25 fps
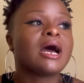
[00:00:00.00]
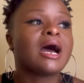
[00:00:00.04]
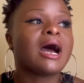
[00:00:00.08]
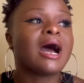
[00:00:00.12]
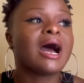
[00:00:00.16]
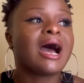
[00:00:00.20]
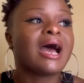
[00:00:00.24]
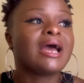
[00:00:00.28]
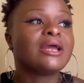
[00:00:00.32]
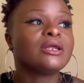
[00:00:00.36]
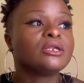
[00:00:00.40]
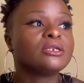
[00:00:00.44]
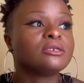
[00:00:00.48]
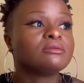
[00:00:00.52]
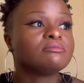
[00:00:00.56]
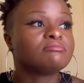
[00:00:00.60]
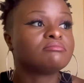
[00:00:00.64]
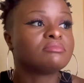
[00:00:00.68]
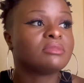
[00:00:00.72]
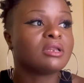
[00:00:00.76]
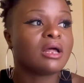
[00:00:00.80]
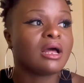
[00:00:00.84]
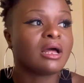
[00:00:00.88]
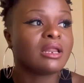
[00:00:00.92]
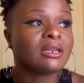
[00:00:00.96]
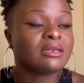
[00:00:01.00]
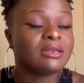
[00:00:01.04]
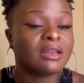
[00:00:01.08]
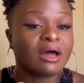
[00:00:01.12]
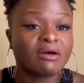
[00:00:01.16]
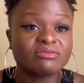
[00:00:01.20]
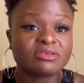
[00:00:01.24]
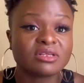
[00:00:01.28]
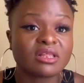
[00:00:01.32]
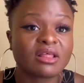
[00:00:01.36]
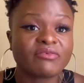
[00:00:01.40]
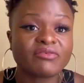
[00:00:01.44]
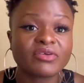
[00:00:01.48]
I love
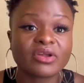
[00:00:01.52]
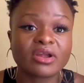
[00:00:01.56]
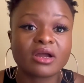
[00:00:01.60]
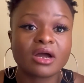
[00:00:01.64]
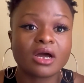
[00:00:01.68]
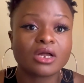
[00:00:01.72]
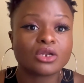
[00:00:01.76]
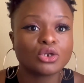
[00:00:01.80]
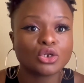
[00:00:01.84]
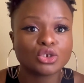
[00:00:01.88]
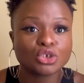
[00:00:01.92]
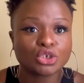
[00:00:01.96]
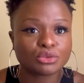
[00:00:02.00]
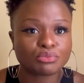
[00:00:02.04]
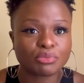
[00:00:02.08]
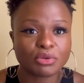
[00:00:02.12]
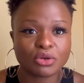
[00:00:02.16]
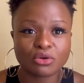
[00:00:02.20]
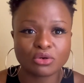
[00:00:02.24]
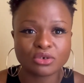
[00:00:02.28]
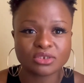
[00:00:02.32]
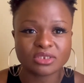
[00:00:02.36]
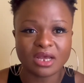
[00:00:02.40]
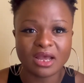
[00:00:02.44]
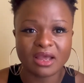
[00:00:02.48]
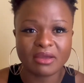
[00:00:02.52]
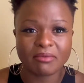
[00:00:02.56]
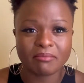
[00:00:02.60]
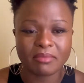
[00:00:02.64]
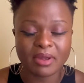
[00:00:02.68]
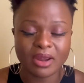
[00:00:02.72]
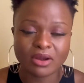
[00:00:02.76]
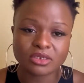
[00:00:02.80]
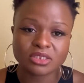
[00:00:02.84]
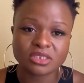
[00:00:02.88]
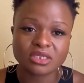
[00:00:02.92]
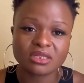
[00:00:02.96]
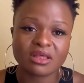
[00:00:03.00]
South Africa, not just because I'm
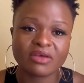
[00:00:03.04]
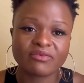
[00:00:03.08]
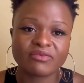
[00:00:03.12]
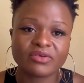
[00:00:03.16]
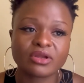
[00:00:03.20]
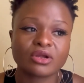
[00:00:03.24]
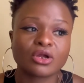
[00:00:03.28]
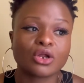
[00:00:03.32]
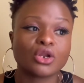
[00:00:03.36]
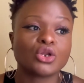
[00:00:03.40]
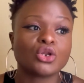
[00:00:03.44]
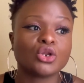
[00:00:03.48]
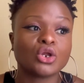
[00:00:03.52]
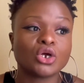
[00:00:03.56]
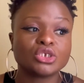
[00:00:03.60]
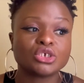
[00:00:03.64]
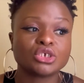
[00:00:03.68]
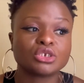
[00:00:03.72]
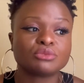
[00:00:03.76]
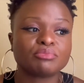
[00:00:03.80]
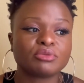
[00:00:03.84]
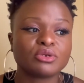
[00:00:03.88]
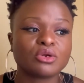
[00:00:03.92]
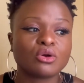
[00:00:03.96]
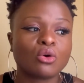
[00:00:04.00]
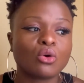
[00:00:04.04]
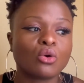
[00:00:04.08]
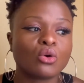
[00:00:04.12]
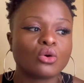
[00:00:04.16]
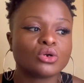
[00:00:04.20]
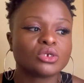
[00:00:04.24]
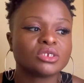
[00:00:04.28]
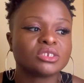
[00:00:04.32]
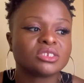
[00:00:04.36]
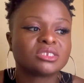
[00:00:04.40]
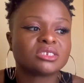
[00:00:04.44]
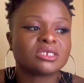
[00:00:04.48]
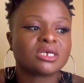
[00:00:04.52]
married South African, not just
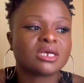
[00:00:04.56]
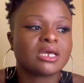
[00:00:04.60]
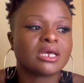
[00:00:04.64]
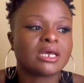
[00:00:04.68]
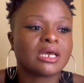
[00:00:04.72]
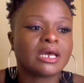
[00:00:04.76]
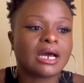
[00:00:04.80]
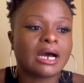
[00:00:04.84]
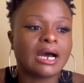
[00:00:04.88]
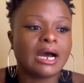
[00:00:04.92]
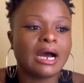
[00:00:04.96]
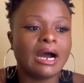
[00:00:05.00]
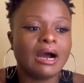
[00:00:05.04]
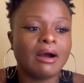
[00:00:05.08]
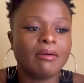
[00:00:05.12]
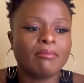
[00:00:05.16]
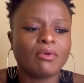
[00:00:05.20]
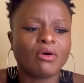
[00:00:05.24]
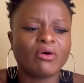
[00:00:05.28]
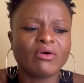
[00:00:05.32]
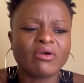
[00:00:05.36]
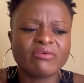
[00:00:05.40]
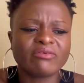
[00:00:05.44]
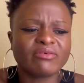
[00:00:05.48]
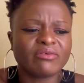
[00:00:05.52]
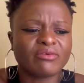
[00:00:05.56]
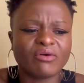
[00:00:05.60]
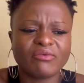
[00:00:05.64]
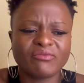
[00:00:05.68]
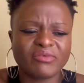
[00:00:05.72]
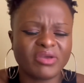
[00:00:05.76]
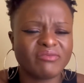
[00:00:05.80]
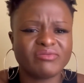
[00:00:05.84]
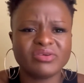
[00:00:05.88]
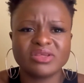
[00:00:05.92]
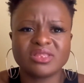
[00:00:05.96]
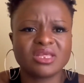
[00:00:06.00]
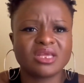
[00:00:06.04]
because of
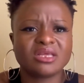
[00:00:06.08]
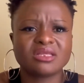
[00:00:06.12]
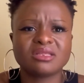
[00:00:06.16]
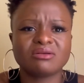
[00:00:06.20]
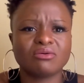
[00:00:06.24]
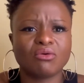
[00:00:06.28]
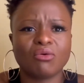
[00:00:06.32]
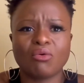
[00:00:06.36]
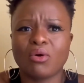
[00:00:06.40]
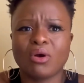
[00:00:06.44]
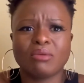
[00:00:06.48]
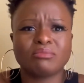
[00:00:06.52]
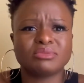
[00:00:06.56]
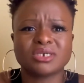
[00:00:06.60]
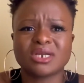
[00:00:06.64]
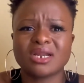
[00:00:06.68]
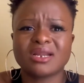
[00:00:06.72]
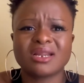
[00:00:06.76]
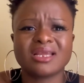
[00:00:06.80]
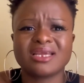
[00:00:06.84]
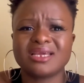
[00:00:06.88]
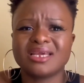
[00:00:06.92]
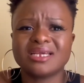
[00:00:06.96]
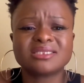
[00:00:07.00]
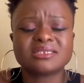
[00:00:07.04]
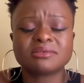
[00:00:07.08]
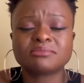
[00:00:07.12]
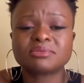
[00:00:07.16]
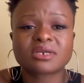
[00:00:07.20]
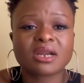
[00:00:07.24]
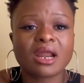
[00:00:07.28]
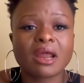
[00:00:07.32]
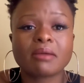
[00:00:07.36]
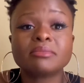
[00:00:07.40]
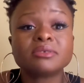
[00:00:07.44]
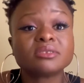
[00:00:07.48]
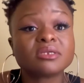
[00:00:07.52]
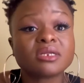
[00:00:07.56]
everything, or I'm trying to get
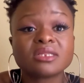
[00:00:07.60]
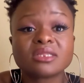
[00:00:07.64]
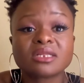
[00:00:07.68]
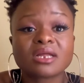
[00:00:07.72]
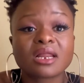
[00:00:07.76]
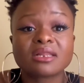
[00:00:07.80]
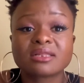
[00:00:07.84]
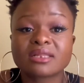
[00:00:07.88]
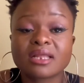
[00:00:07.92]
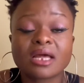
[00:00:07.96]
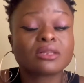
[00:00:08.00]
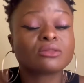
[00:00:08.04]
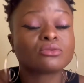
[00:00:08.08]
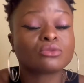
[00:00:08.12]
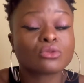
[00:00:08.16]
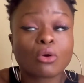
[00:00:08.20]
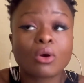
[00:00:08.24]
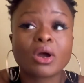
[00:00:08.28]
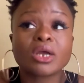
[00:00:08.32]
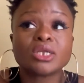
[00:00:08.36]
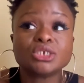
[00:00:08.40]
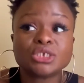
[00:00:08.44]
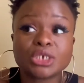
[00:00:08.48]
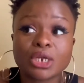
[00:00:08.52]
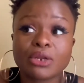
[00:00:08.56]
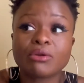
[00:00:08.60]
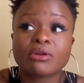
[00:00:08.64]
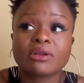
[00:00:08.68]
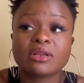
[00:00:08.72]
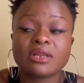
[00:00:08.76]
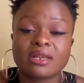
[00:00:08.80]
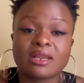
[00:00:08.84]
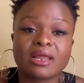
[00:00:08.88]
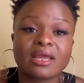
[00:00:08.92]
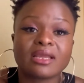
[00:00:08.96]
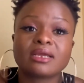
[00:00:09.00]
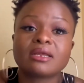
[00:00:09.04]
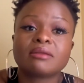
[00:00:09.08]
subscribers, anything like that. No, I genuinely
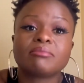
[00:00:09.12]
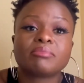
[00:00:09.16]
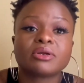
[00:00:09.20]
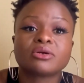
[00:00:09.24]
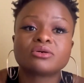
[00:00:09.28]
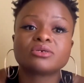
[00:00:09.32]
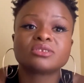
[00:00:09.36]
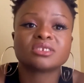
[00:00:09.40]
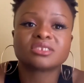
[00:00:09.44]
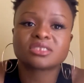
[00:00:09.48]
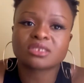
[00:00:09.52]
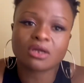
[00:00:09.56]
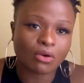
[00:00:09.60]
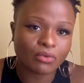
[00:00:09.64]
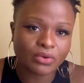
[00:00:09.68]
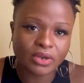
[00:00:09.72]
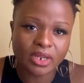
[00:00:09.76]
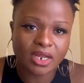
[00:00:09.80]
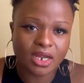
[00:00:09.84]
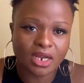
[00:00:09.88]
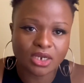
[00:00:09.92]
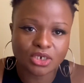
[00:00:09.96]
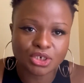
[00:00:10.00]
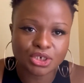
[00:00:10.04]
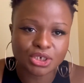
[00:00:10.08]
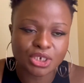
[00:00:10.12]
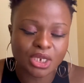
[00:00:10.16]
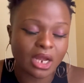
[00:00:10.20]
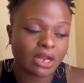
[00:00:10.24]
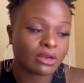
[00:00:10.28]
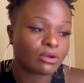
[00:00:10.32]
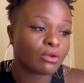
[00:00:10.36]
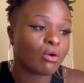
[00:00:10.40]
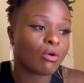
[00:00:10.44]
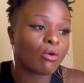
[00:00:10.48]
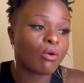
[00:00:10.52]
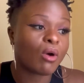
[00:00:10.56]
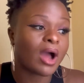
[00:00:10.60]
like it because it's the only country I
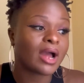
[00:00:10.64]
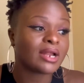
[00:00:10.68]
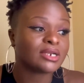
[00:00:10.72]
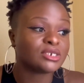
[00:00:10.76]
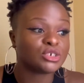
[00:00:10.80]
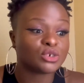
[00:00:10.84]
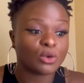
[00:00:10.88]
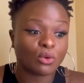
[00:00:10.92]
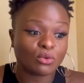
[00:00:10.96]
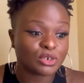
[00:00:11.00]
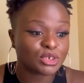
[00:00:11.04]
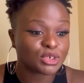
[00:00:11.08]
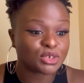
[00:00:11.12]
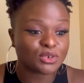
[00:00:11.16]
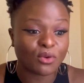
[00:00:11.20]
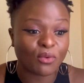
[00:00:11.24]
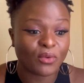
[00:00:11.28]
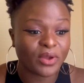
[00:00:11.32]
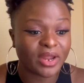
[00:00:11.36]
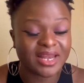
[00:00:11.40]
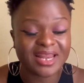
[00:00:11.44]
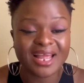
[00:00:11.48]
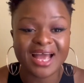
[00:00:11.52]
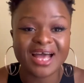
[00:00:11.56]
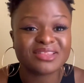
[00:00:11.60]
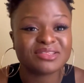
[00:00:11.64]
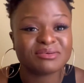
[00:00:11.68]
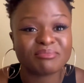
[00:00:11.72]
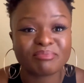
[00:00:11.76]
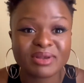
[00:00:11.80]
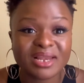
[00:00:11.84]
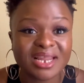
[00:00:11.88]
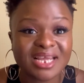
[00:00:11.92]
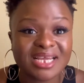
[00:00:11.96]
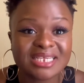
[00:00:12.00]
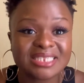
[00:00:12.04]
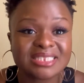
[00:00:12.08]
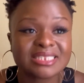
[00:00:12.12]
know. I don't know any other
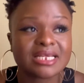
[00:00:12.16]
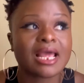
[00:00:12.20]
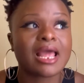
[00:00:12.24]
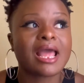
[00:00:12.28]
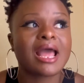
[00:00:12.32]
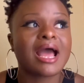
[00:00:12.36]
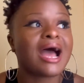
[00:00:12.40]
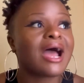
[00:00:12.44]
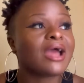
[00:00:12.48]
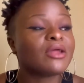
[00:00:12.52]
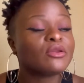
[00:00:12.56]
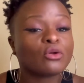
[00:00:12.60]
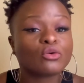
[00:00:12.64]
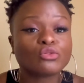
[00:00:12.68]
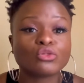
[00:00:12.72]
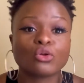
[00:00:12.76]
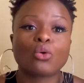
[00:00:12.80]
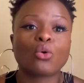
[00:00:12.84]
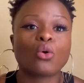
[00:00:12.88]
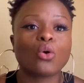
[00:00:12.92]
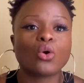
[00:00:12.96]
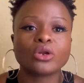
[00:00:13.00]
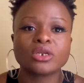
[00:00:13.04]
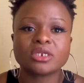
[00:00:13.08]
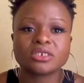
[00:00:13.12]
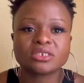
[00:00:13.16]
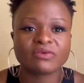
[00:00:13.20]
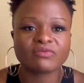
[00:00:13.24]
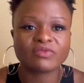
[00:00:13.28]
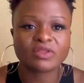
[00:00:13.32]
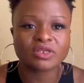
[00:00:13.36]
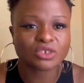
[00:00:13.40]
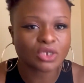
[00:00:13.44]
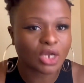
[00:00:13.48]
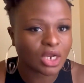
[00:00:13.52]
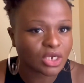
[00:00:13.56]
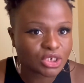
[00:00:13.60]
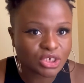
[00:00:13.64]
place. I know the corners of
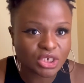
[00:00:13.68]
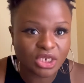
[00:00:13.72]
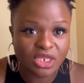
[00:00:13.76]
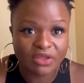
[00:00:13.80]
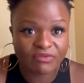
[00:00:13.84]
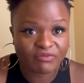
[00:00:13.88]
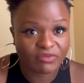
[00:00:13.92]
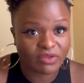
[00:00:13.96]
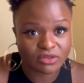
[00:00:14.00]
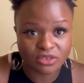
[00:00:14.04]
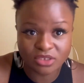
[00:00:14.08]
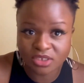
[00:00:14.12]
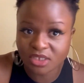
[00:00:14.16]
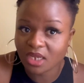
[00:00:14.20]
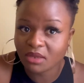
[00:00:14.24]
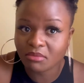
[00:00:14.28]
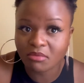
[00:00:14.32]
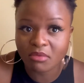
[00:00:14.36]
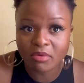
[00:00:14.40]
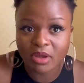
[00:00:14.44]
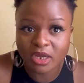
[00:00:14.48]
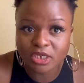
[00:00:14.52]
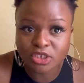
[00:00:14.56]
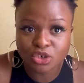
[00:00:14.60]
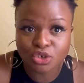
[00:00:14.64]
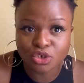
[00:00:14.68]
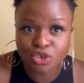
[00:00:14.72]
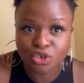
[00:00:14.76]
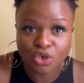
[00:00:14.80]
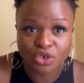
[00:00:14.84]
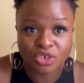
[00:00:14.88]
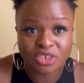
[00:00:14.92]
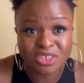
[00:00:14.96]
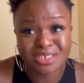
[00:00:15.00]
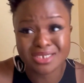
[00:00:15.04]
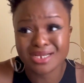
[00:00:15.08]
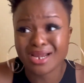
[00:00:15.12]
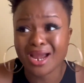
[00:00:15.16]
this country. If you had to take me back to
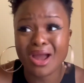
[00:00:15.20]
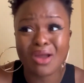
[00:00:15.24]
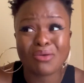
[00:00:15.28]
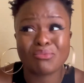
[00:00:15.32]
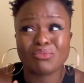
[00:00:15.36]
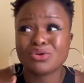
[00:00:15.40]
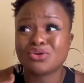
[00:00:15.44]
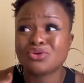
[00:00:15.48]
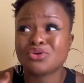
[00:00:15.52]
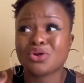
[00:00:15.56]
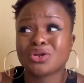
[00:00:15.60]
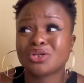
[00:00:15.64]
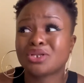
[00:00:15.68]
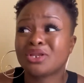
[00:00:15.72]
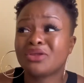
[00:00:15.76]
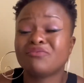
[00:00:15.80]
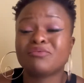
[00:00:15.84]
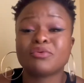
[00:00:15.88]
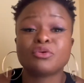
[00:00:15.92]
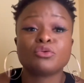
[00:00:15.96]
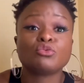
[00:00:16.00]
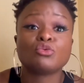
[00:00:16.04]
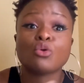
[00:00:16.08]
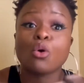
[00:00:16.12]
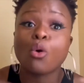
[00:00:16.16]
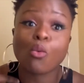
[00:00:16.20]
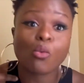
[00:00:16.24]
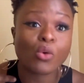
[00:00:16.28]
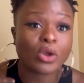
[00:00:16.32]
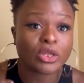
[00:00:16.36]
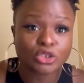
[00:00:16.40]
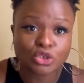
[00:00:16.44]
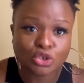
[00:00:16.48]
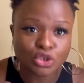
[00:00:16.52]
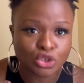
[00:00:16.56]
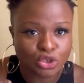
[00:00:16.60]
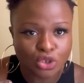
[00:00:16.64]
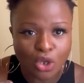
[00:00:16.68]
DRC, I would not even know where
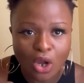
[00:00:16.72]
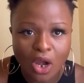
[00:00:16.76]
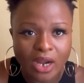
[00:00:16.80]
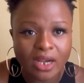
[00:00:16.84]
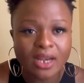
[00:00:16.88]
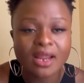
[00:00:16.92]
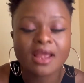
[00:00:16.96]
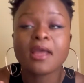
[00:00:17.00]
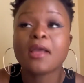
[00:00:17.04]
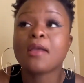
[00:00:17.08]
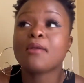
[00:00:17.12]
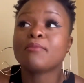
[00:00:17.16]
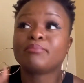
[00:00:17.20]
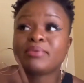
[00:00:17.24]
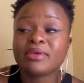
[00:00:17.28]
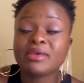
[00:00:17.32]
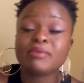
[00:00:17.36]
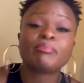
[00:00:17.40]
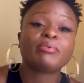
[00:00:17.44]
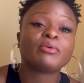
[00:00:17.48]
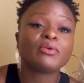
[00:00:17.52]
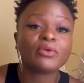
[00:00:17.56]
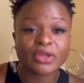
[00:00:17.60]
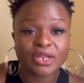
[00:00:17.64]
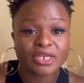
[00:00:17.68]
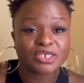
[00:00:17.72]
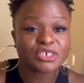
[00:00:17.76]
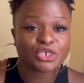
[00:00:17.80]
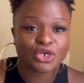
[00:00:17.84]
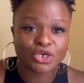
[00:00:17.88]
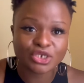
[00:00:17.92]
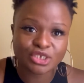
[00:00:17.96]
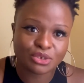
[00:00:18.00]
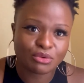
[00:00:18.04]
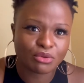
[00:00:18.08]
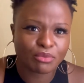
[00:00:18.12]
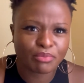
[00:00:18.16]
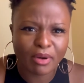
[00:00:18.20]
to start. People in
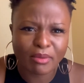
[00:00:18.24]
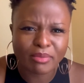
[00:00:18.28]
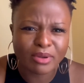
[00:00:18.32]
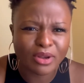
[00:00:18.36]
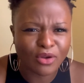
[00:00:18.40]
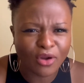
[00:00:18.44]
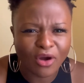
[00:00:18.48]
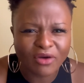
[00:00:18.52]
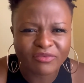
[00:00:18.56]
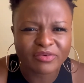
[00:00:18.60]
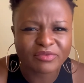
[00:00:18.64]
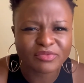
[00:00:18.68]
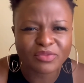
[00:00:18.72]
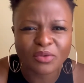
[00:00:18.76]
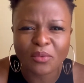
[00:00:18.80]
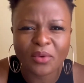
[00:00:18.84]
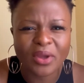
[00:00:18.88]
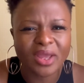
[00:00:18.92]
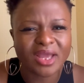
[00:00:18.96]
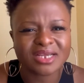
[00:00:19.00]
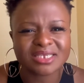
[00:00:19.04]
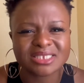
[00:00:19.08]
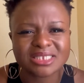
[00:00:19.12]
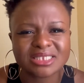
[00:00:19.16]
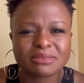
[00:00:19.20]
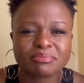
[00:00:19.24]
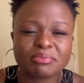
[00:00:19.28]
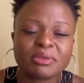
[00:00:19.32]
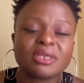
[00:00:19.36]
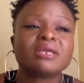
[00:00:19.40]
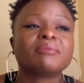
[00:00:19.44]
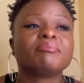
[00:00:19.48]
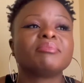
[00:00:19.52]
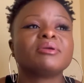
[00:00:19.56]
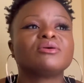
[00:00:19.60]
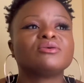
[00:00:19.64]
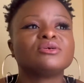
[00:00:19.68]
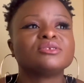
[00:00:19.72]
DRC would probably laugh at the way I
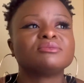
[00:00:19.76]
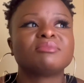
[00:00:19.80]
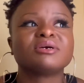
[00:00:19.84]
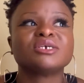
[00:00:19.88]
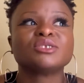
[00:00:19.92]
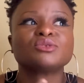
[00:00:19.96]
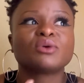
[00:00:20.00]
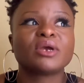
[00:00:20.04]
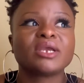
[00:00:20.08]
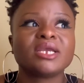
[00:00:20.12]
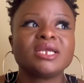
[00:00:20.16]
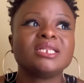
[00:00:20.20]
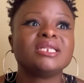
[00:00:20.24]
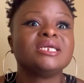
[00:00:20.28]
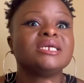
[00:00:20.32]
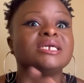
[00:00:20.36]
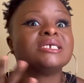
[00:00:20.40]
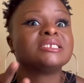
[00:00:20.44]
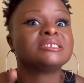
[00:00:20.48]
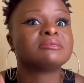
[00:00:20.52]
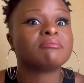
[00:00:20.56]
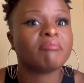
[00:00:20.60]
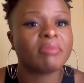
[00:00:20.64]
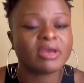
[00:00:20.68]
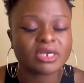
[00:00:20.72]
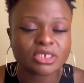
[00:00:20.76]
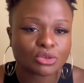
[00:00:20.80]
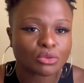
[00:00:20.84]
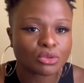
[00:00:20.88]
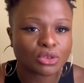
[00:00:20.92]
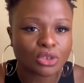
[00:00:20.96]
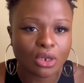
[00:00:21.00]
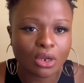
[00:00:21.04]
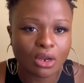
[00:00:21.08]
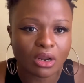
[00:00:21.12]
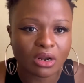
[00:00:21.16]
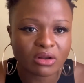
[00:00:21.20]
speak because my Swahili is mixed with a